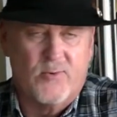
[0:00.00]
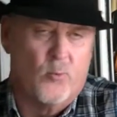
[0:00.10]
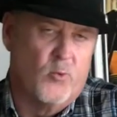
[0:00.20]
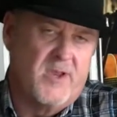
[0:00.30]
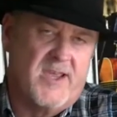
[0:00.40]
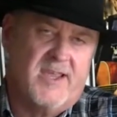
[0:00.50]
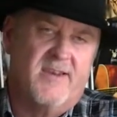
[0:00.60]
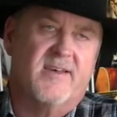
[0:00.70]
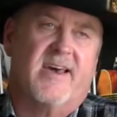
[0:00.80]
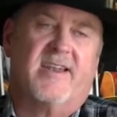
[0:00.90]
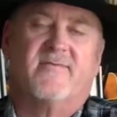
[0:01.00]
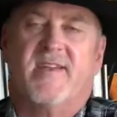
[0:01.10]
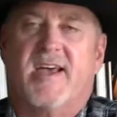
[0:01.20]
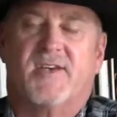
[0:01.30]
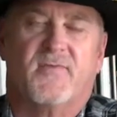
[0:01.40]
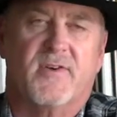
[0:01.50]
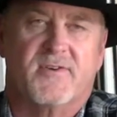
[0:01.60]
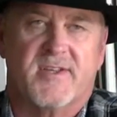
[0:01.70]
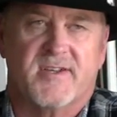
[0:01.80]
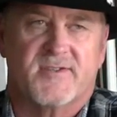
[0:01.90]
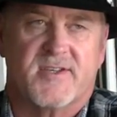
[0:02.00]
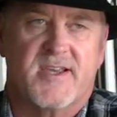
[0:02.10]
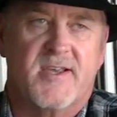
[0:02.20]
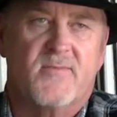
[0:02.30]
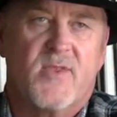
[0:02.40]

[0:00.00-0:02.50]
Reed, out of Nashville, Tennessee,